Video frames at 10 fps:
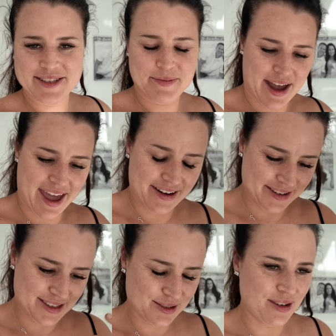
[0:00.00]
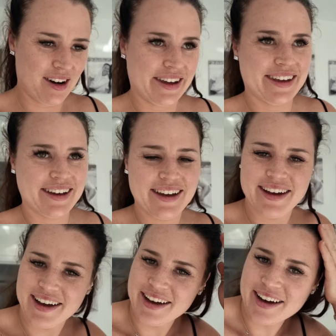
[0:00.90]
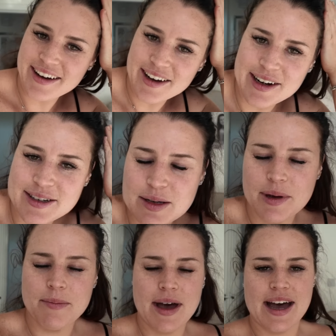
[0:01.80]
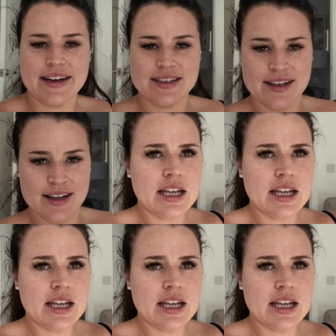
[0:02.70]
so my hair is all like, That looks a bit mad.